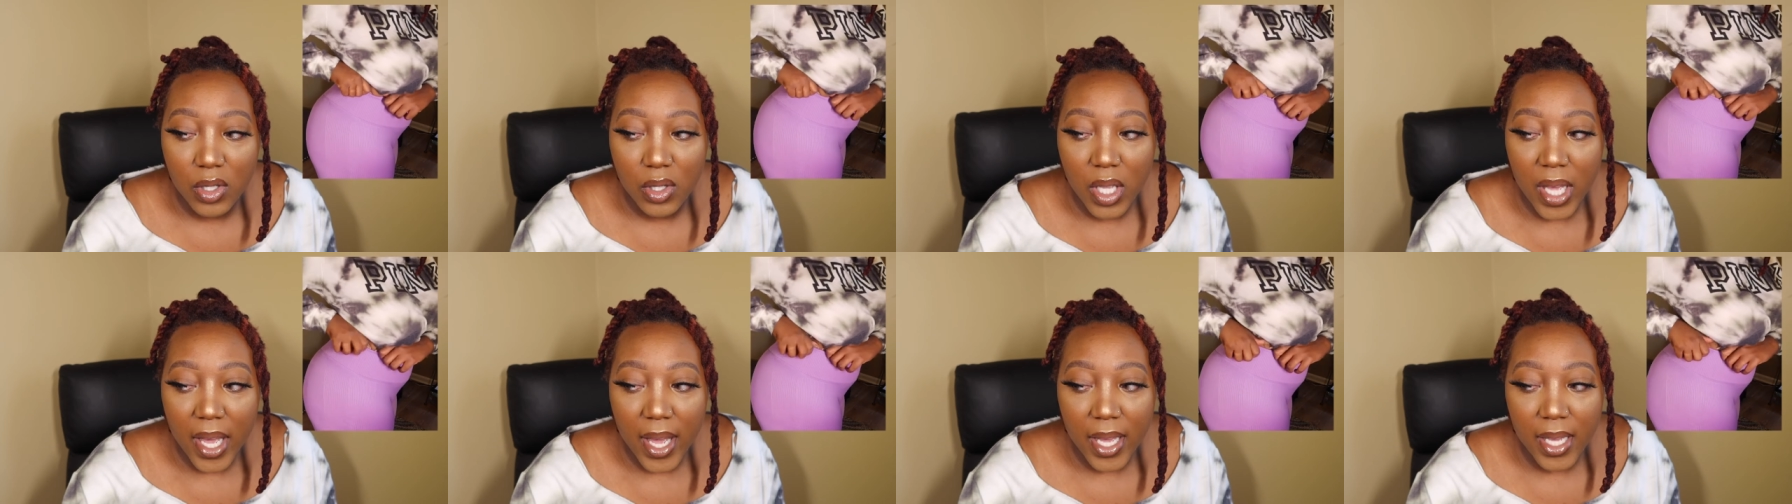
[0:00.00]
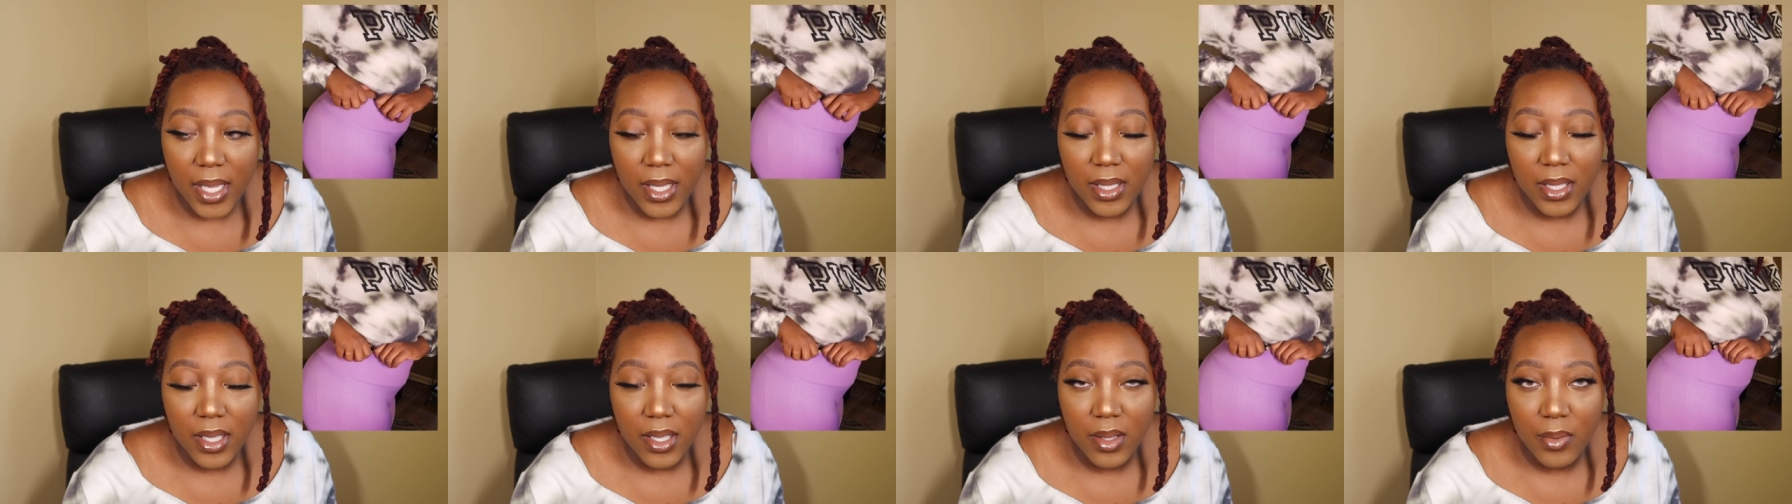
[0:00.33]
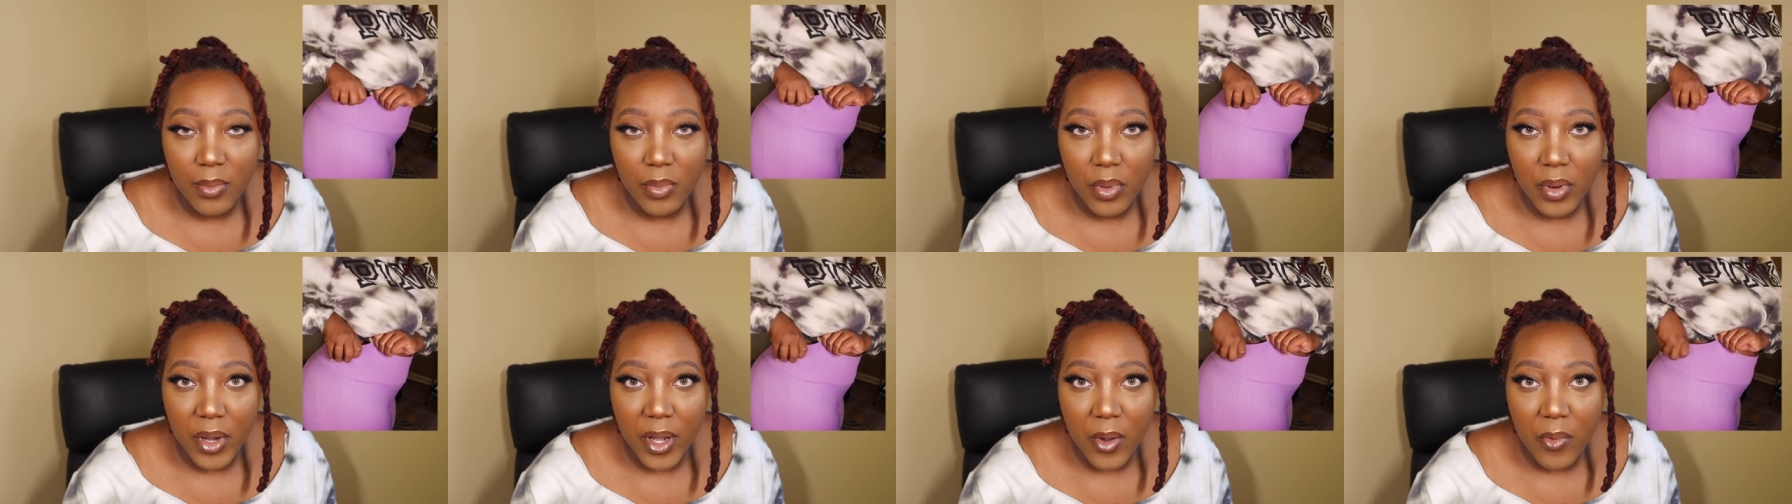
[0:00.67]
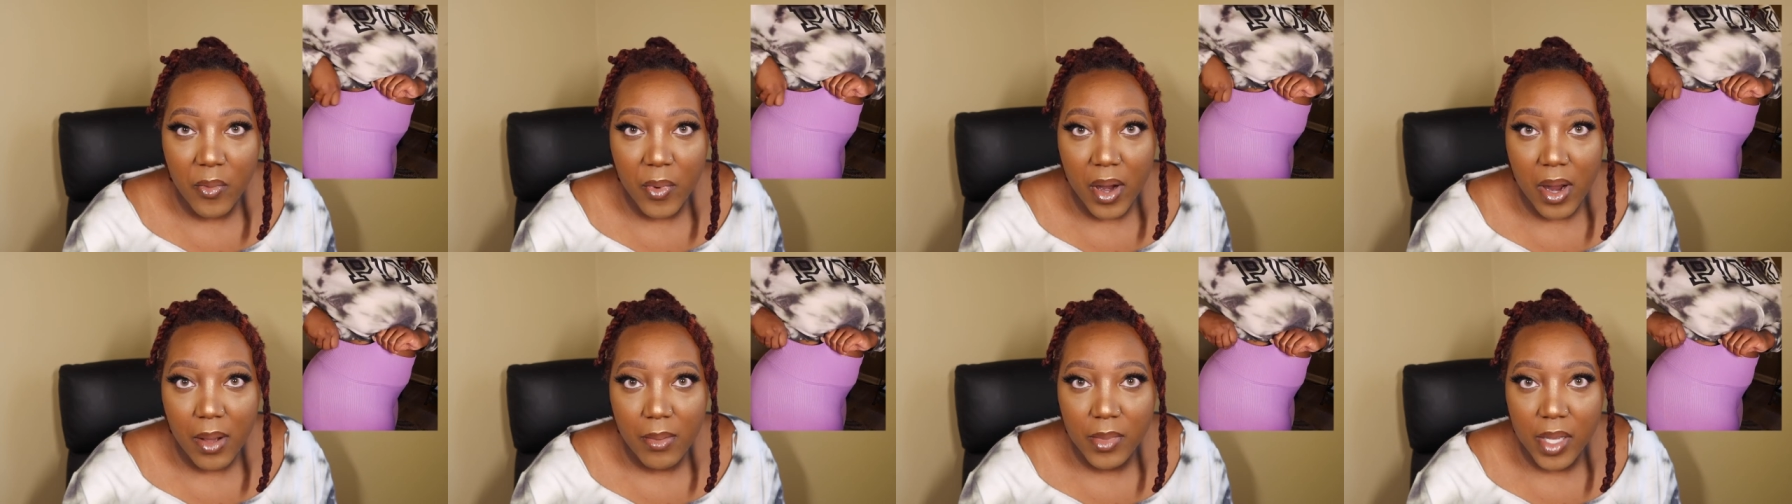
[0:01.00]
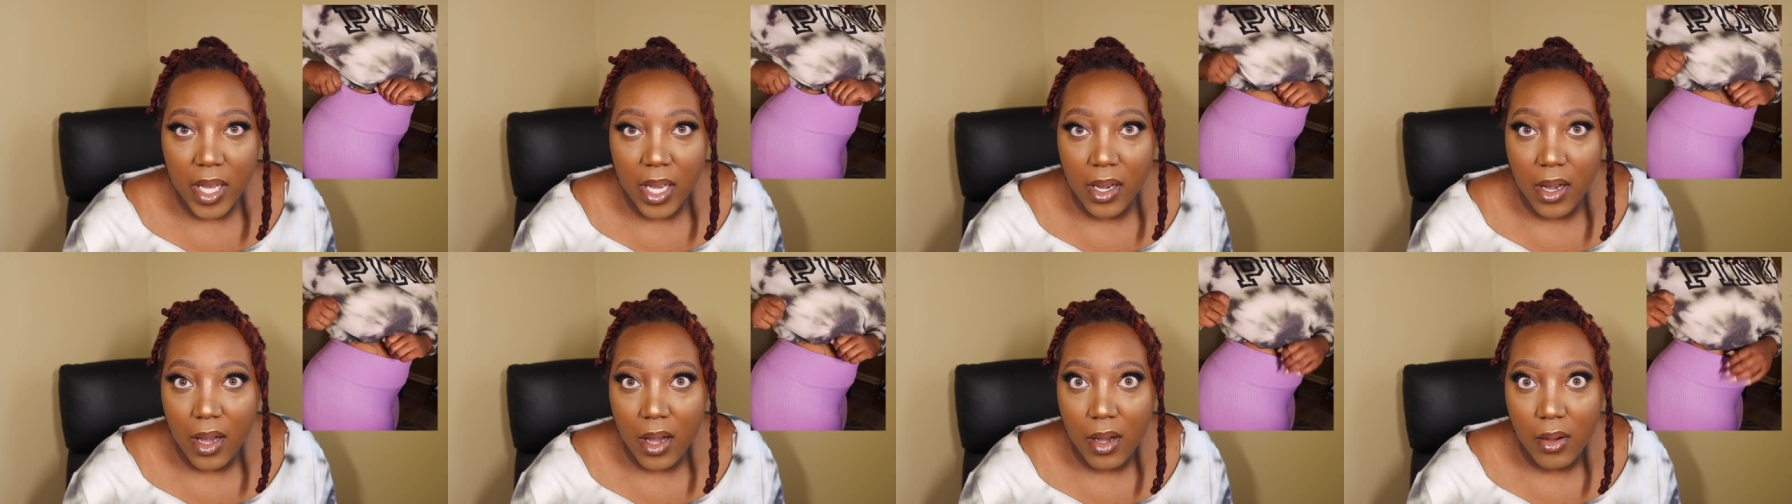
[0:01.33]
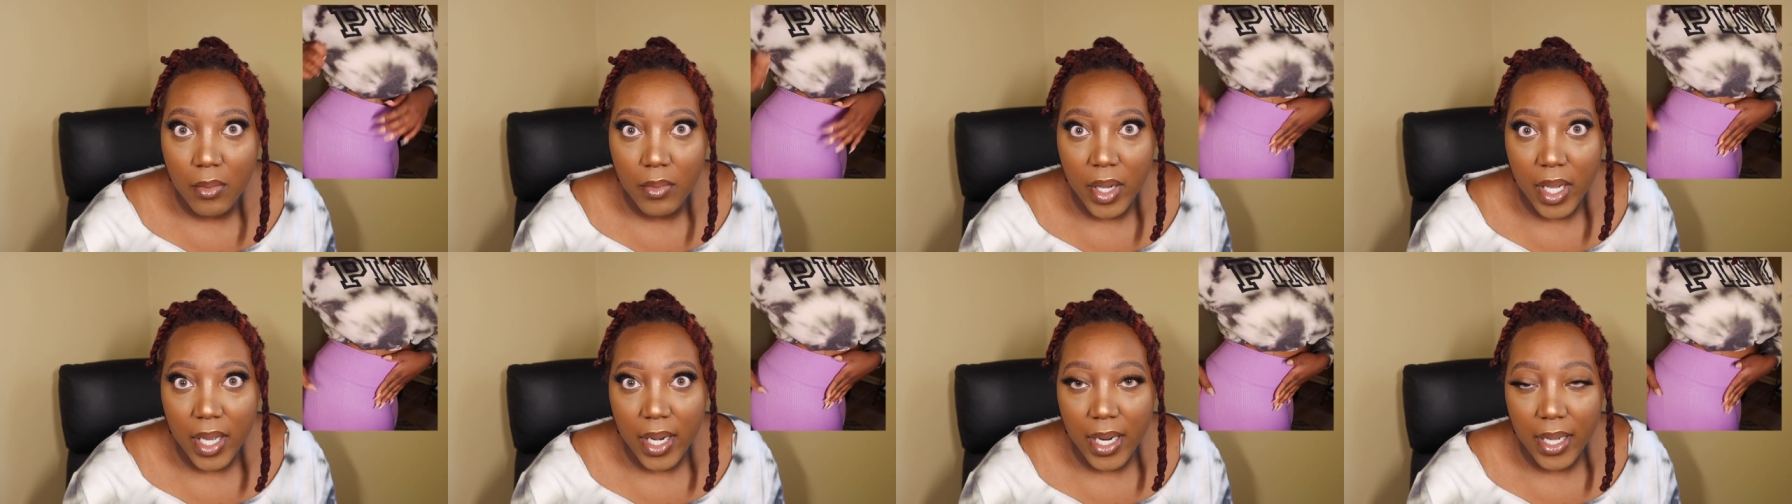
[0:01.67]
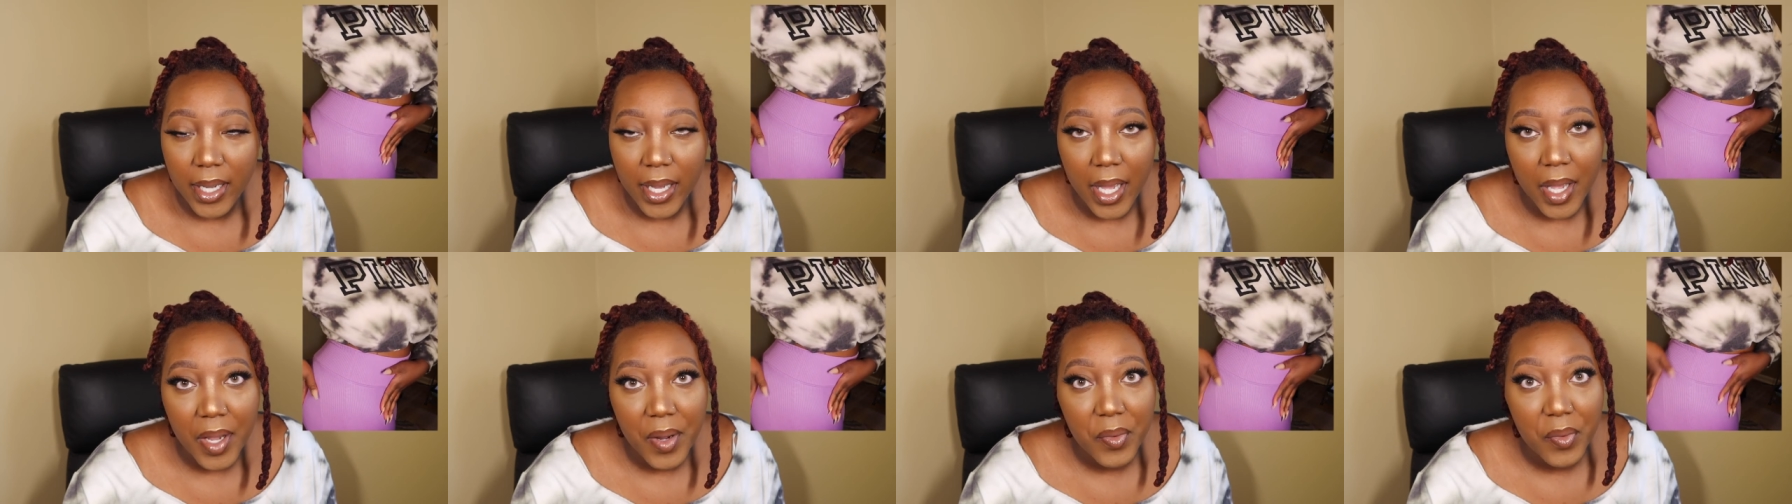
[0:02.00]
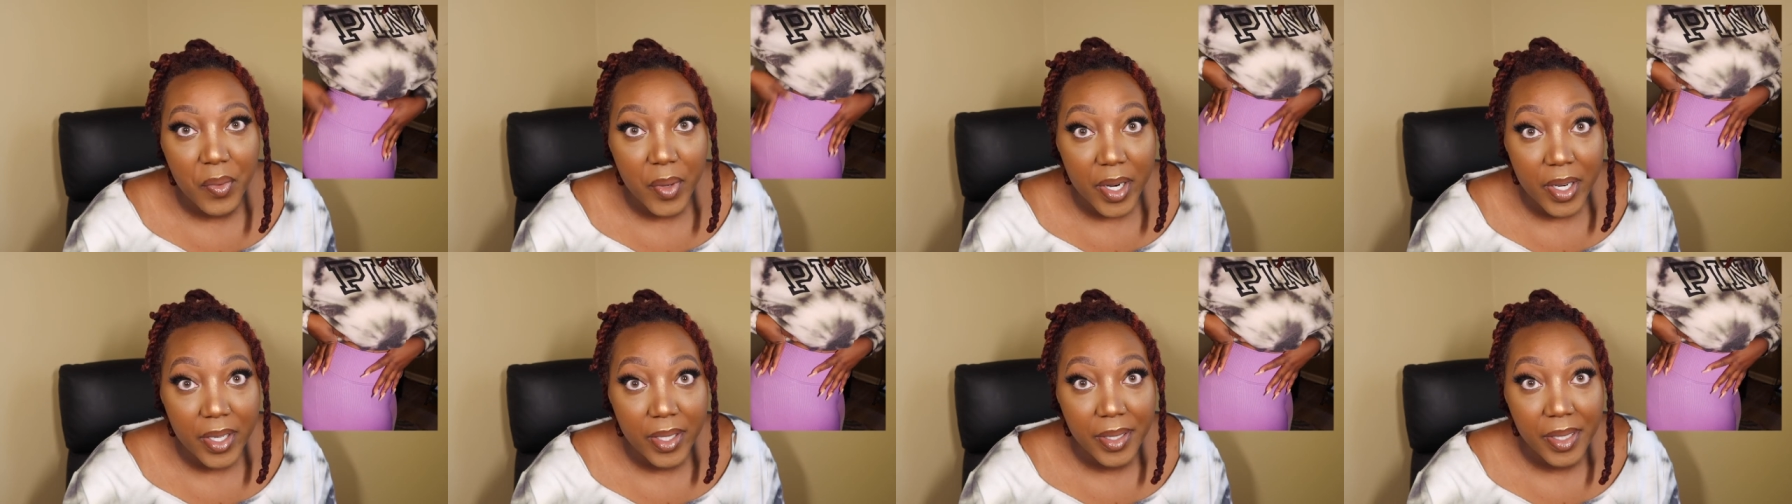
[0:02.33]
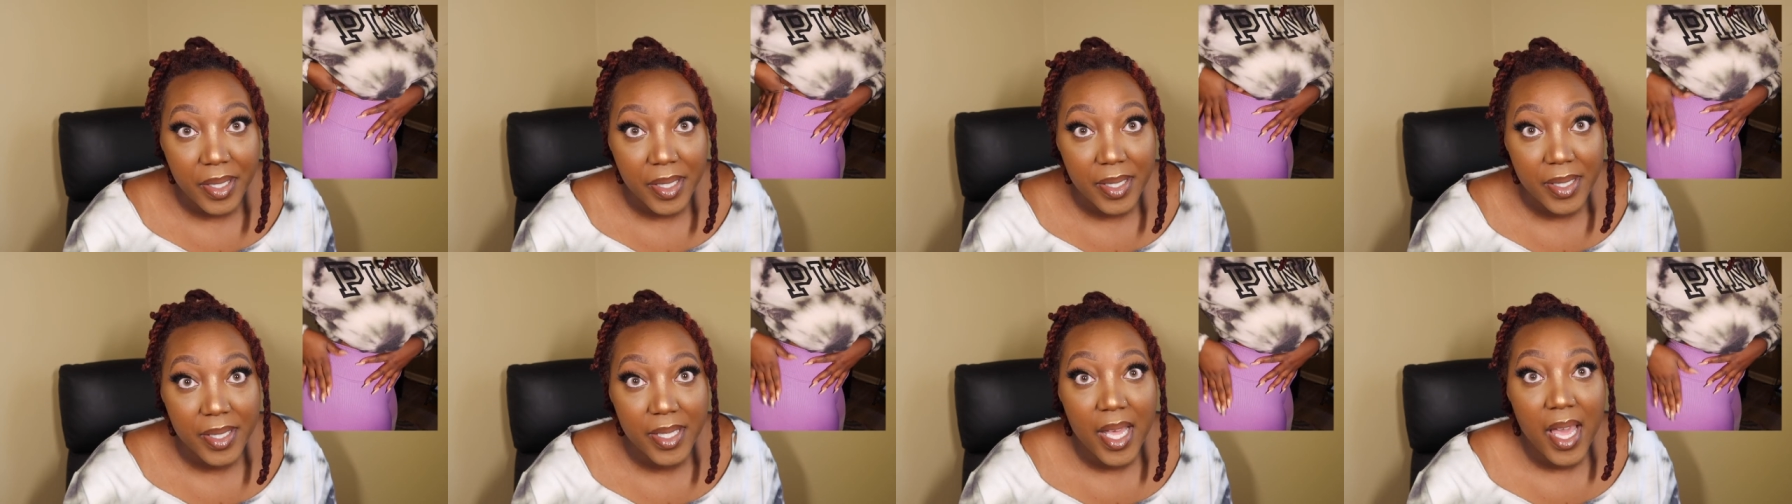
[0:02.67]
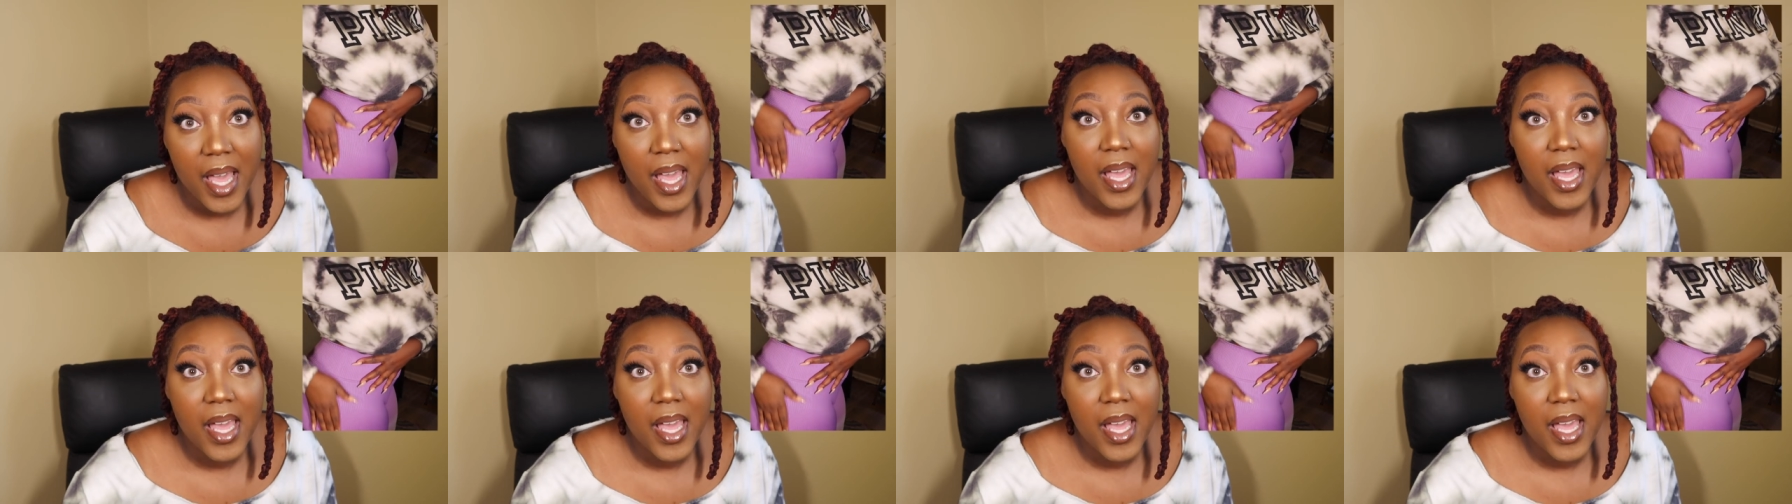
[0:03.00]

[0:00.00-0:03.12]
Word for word: tight to the point where I'm like, oh man, I can't wear these.